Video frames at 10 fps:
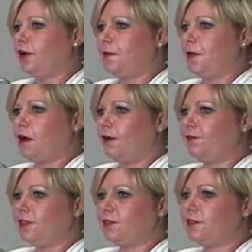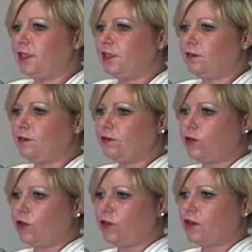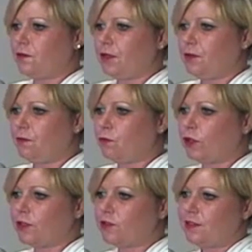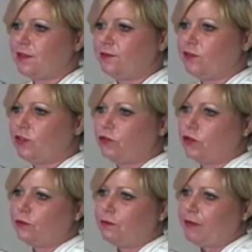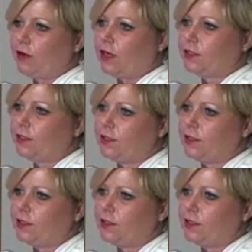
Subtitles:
obviously it's going to be more expensive to drill through bedrock